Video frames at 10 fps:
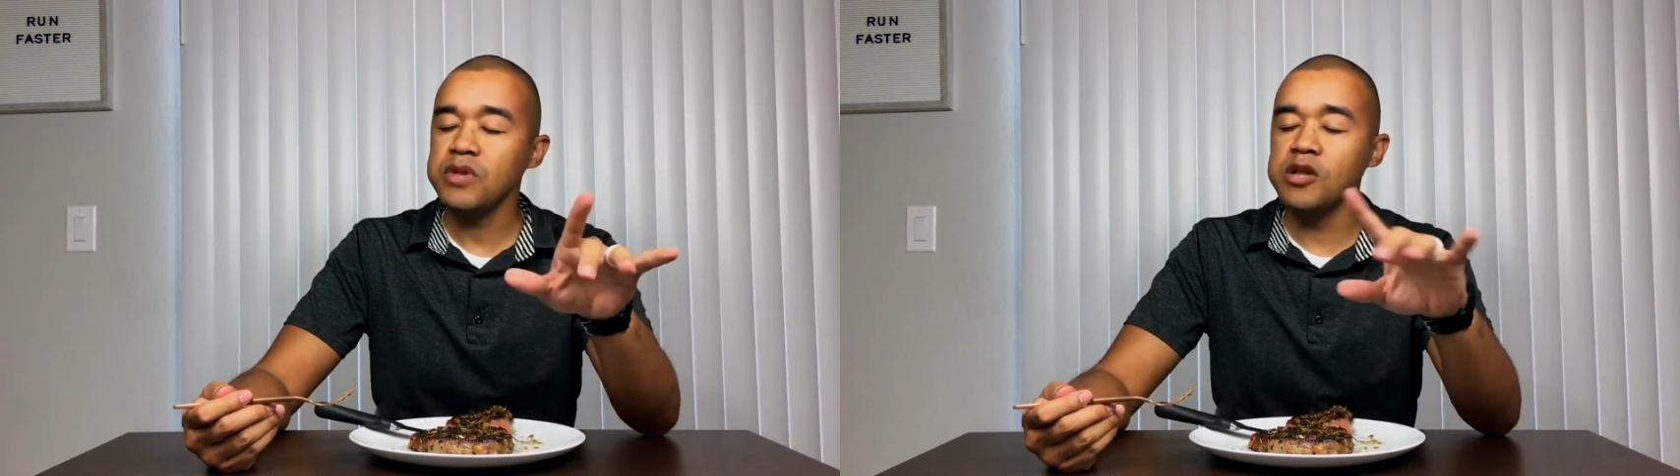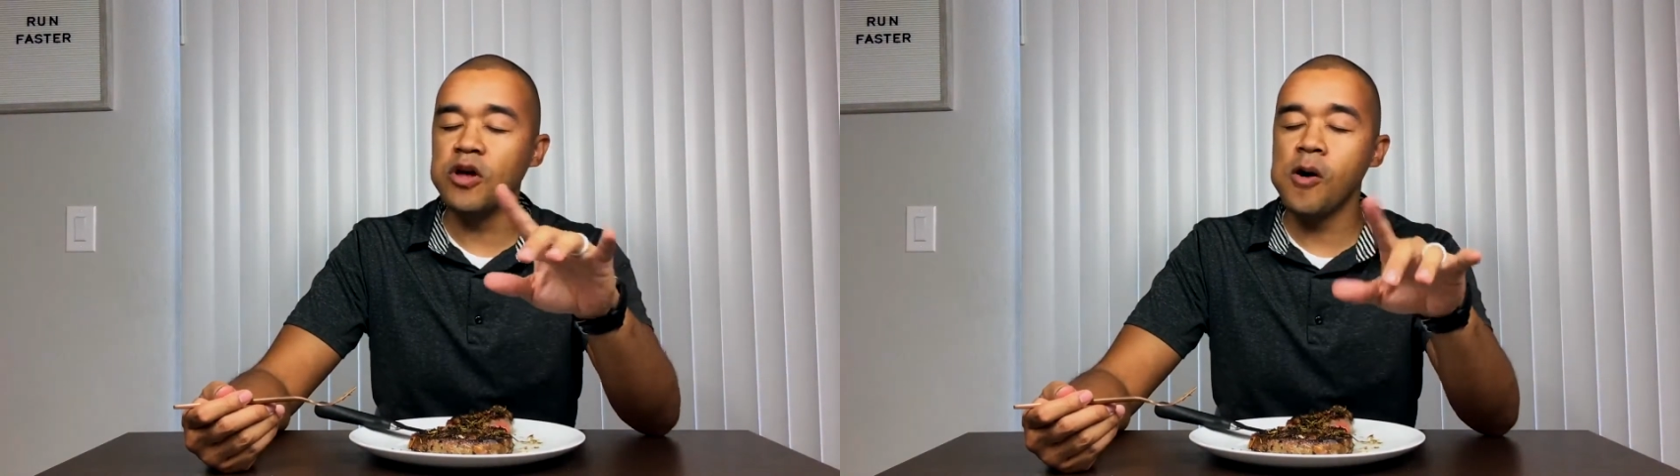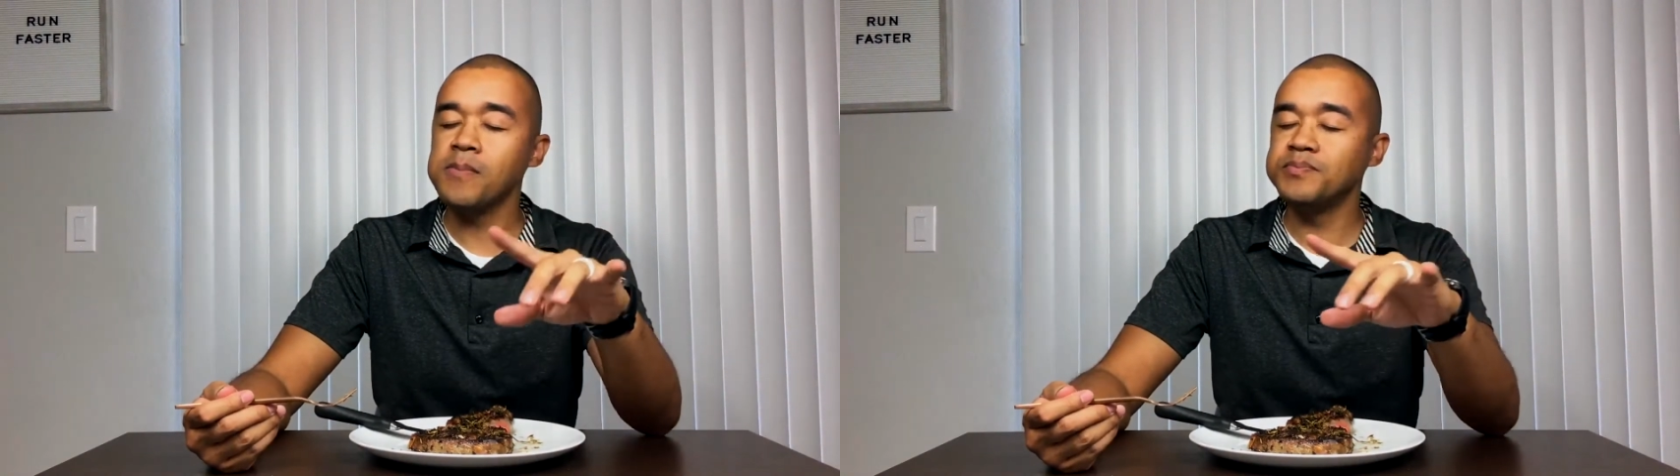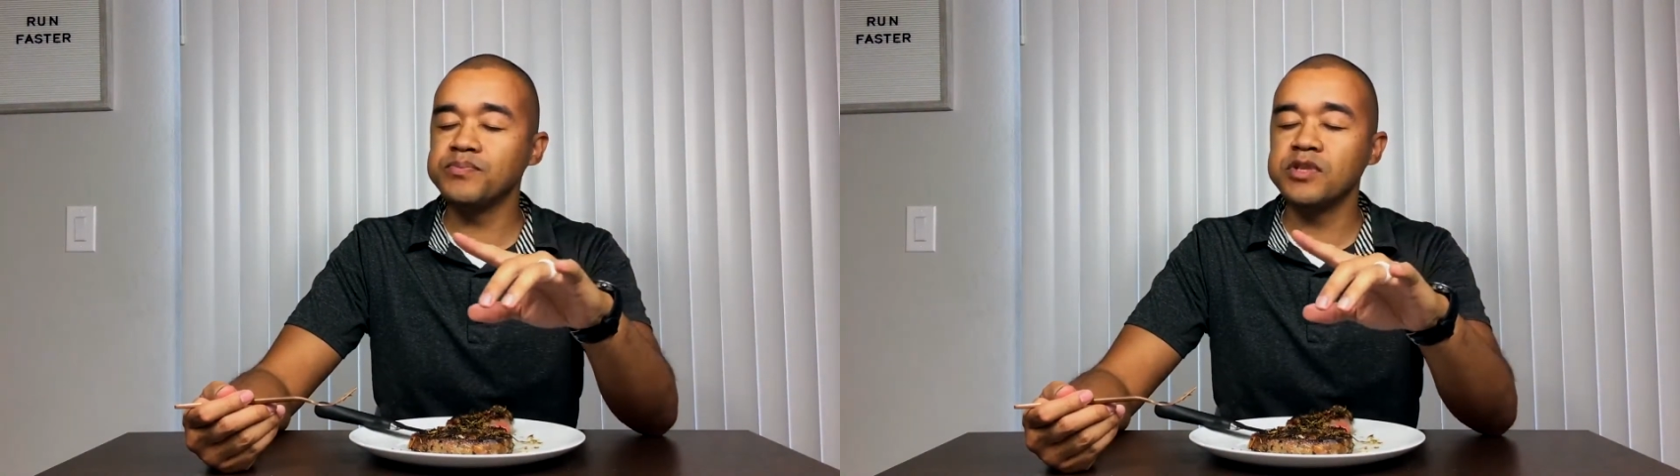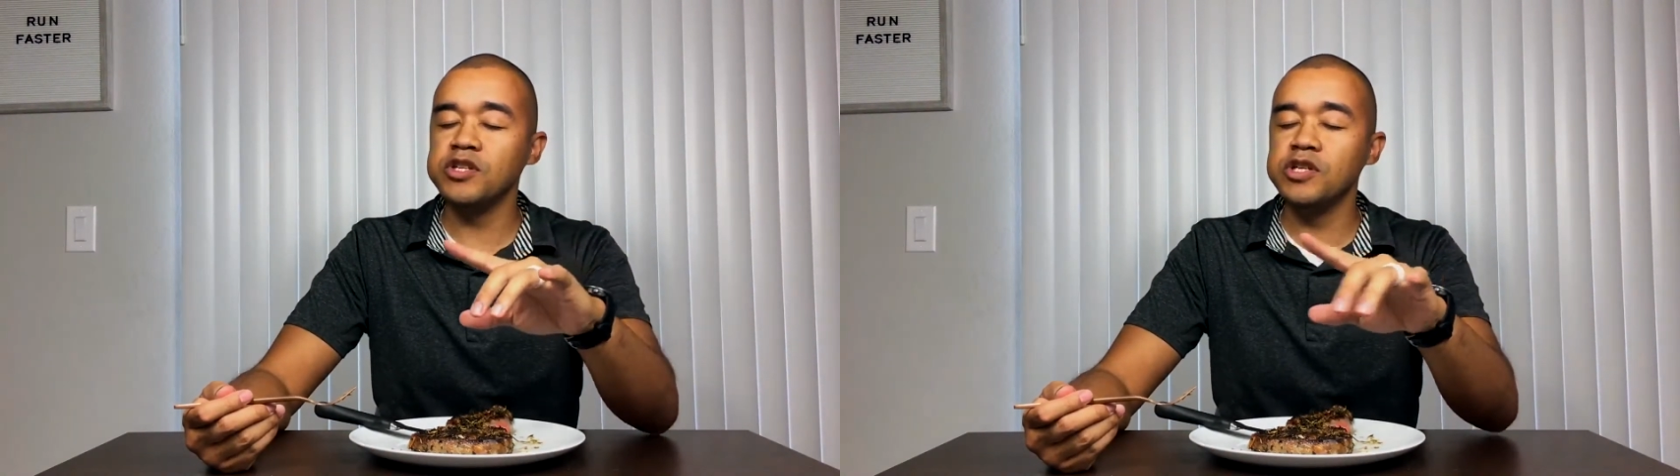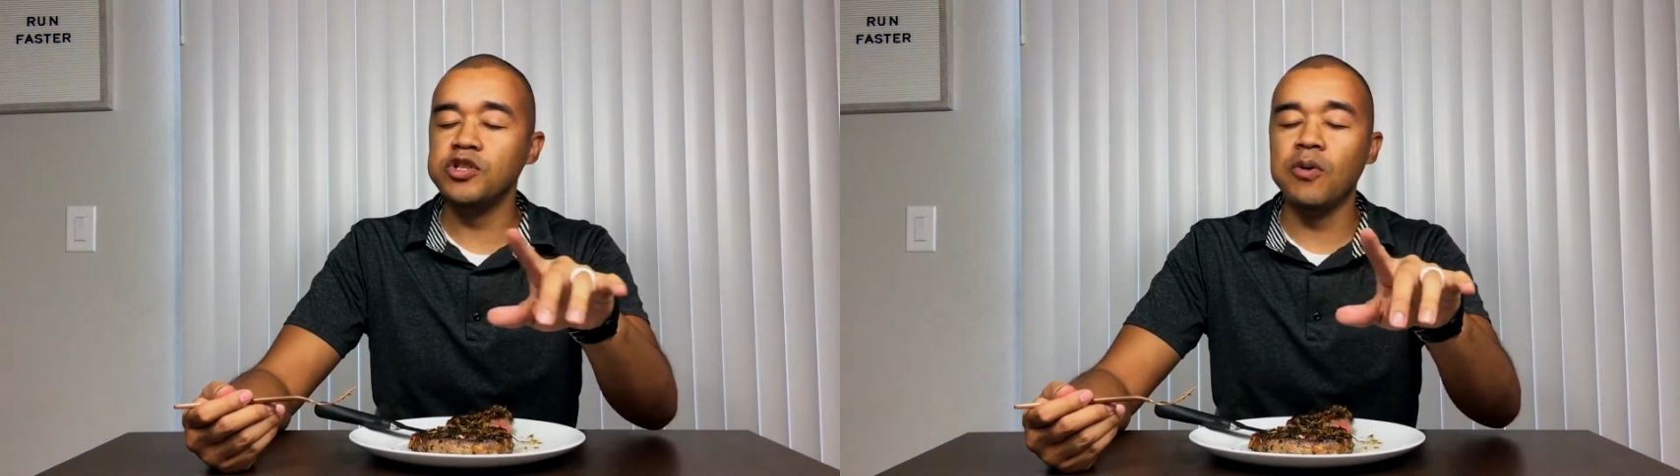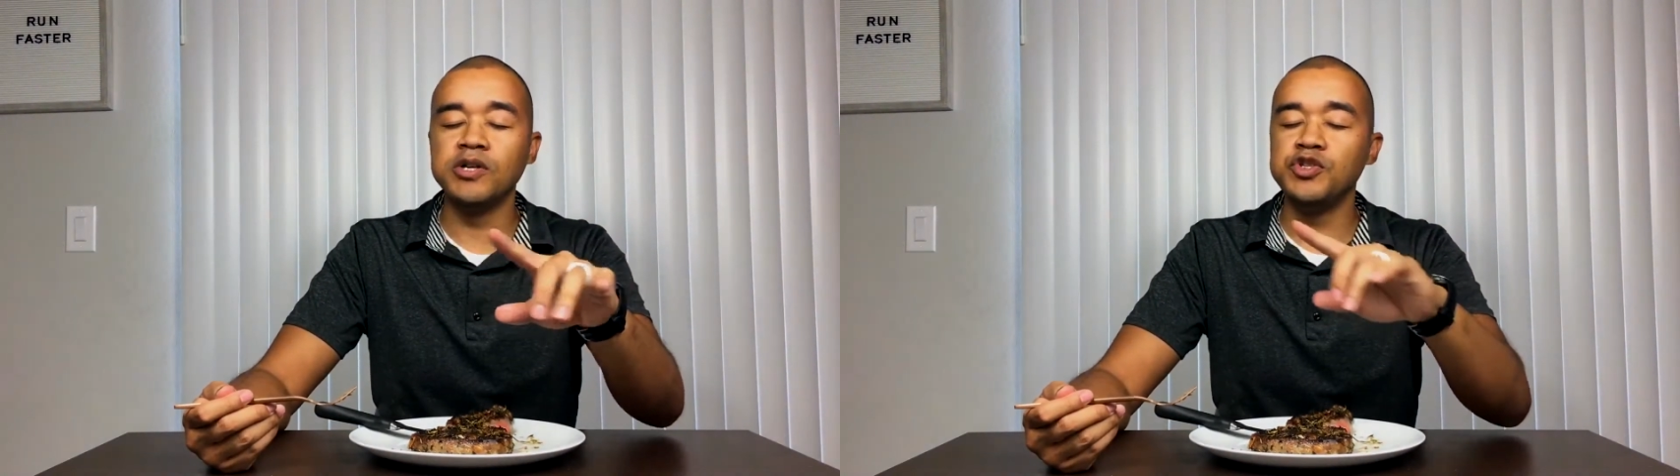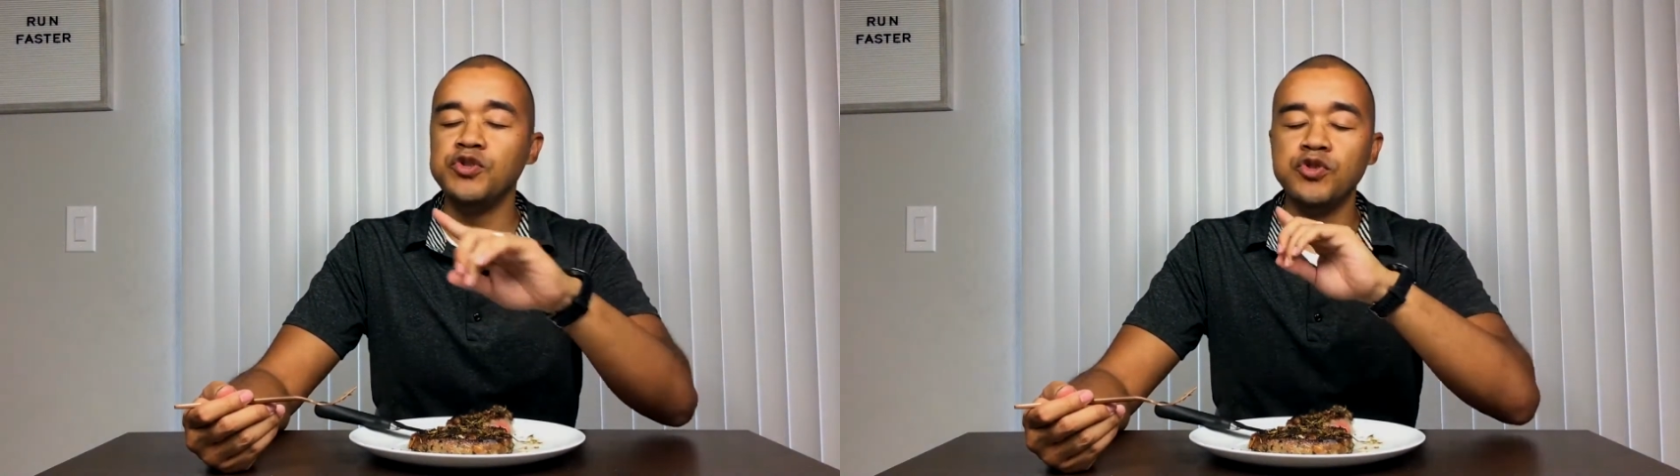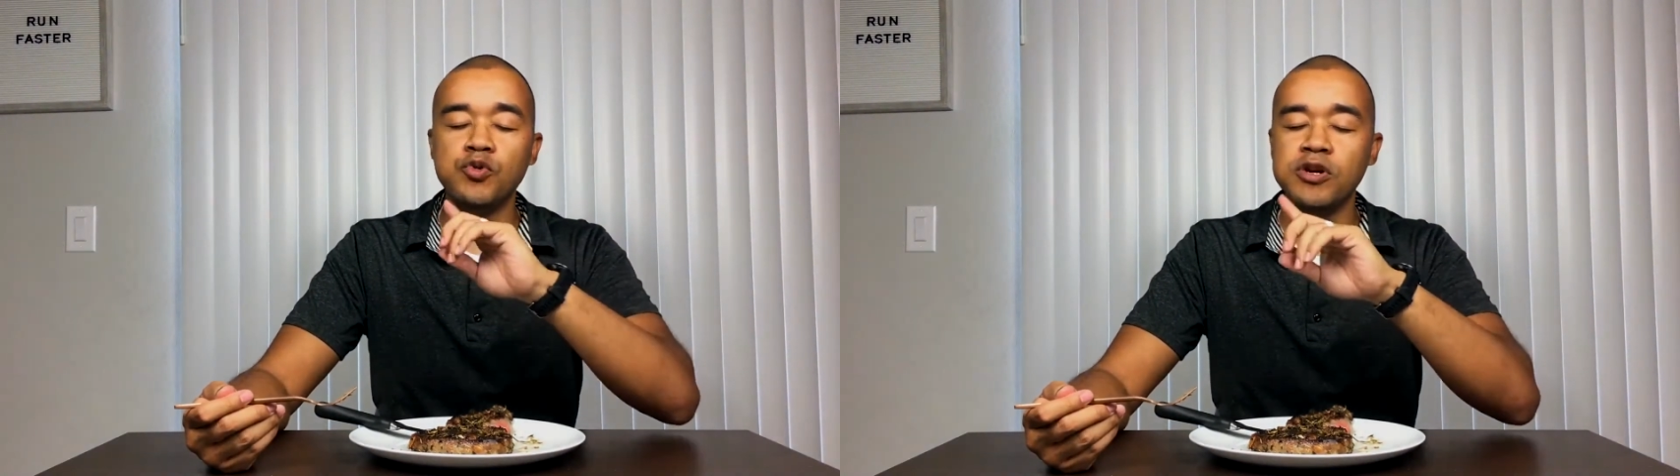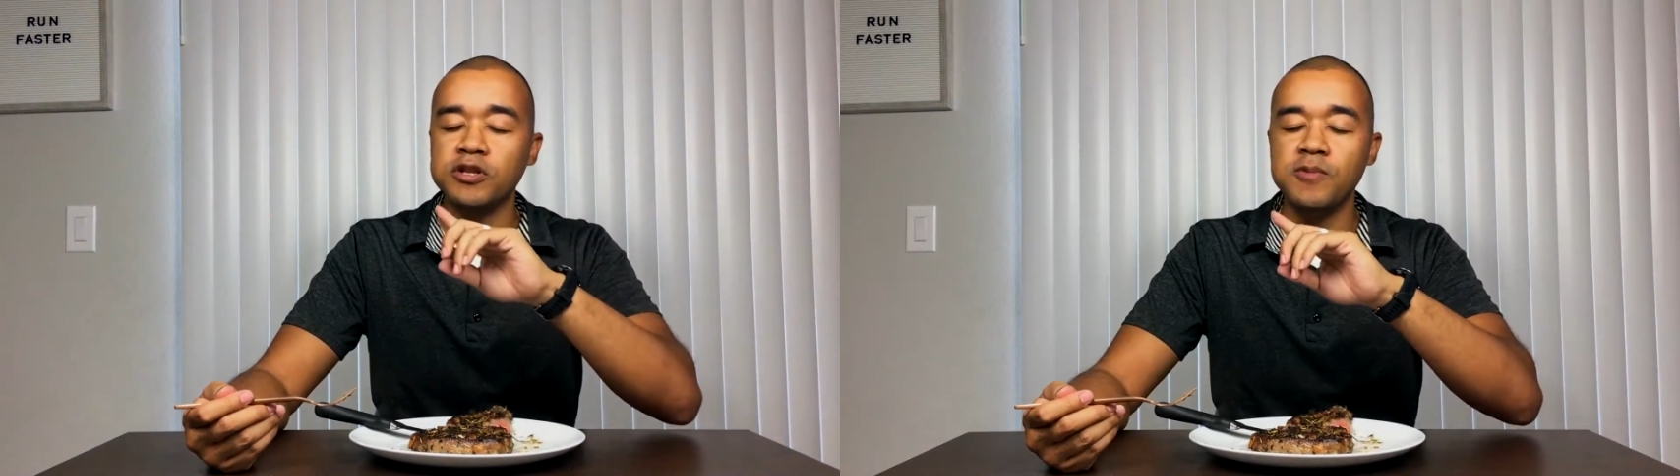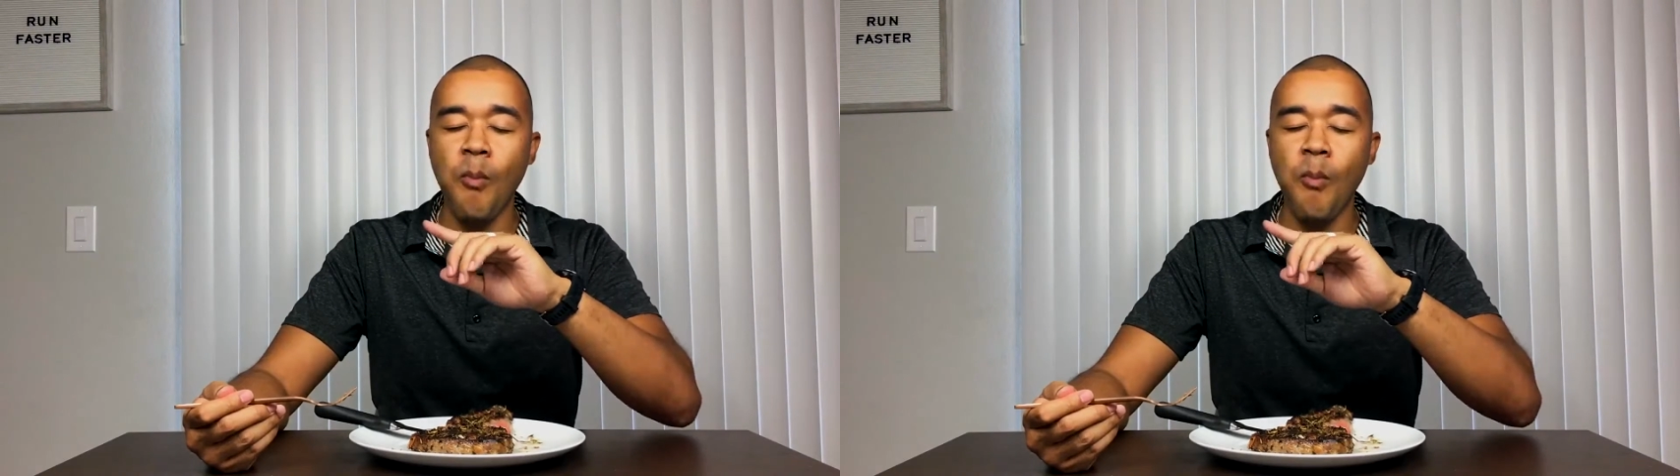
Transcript: No, you don't want to chew too quickly.